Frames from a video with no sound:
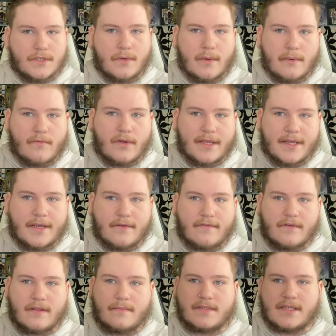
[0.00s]
doing really good
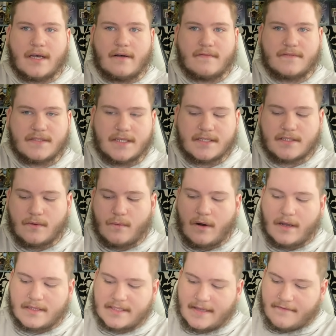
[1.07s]
for themselves. Six of
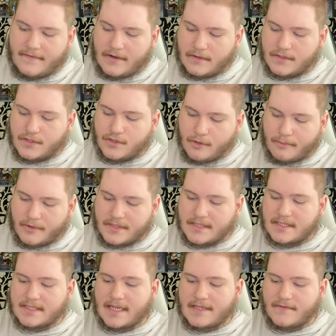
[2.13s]
Wands, they feel super
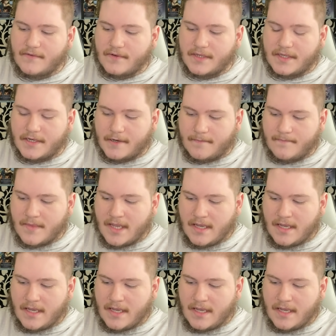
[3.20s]
successful here.